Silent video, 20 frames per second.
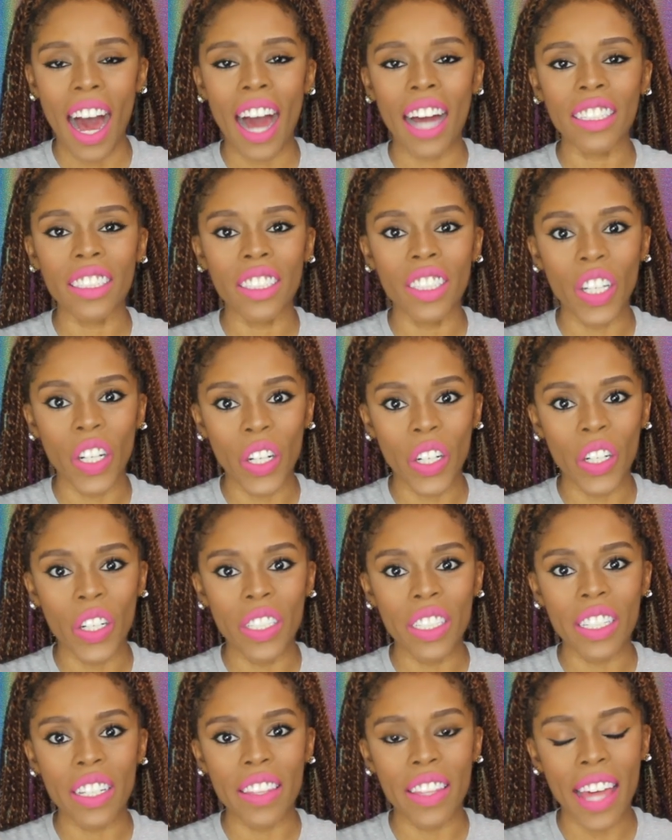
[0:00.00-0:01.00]
I
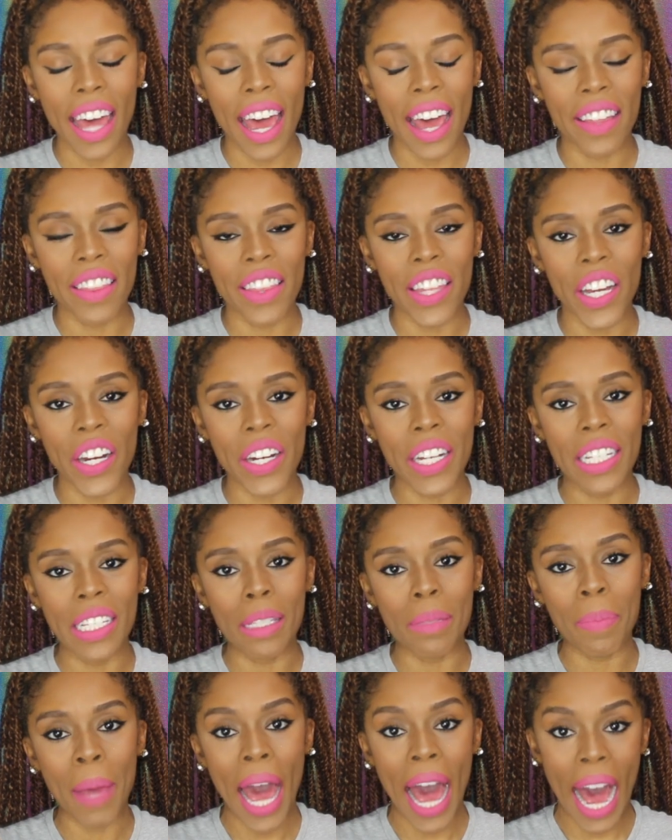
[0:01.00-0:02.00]
learned that there
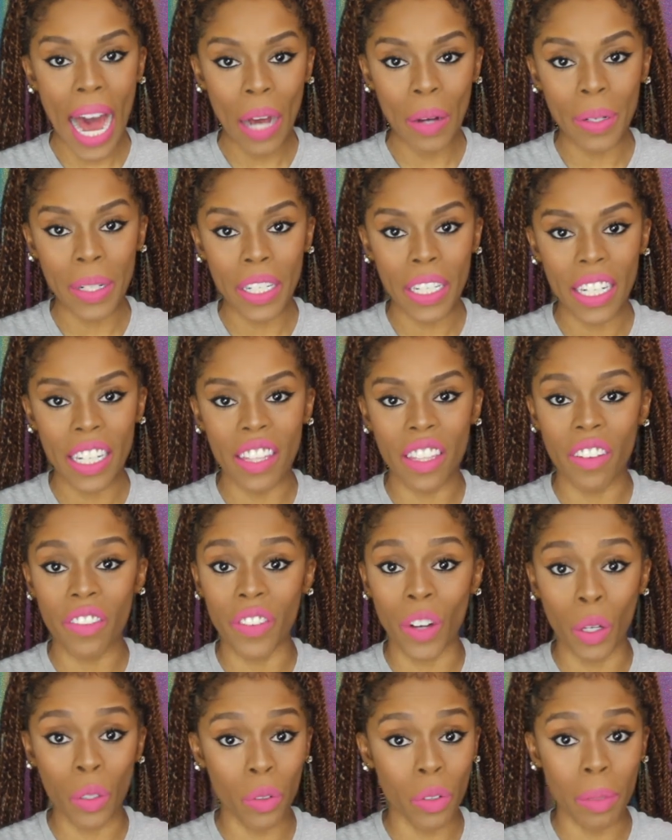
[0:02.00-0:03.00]
is power in the
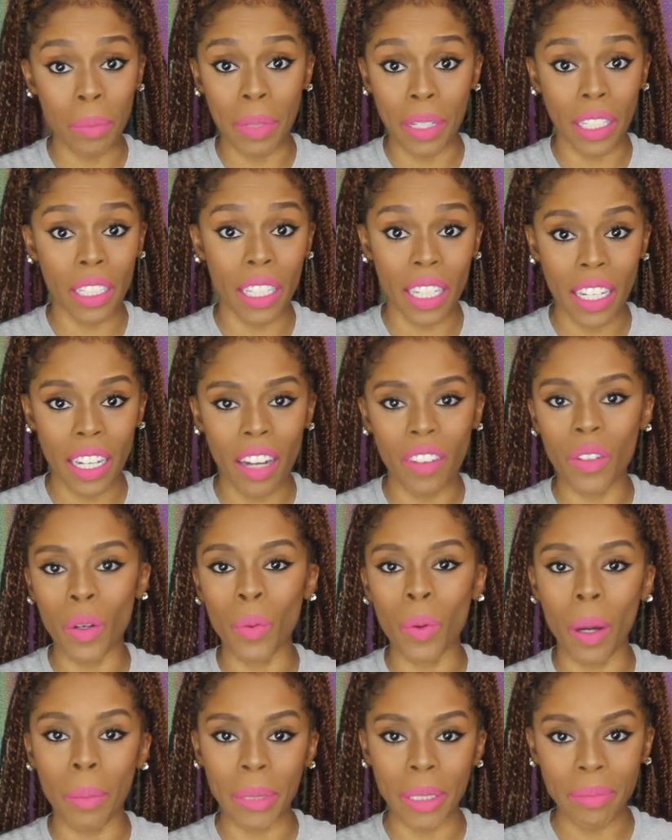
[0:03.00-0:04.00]
vulnerability of
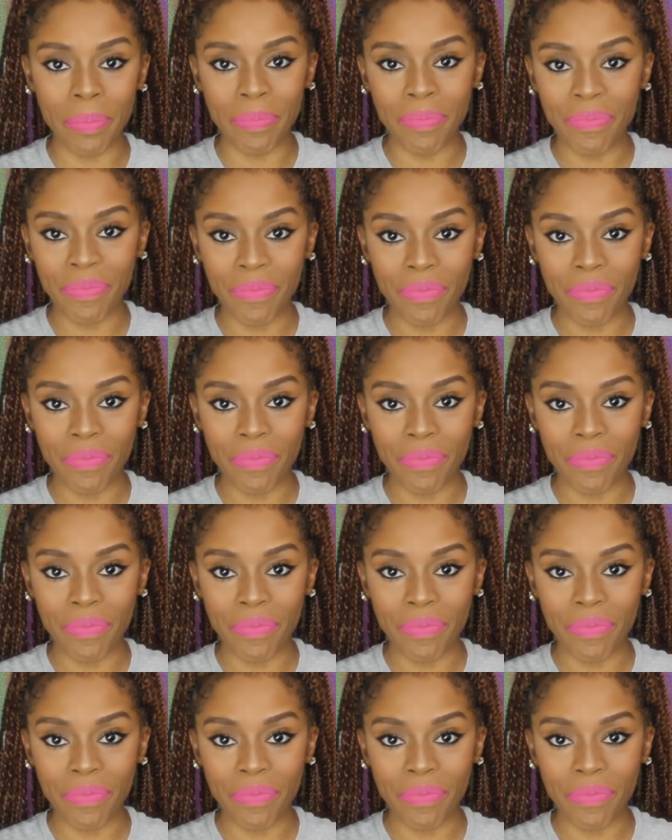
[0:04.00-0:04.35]
a woman.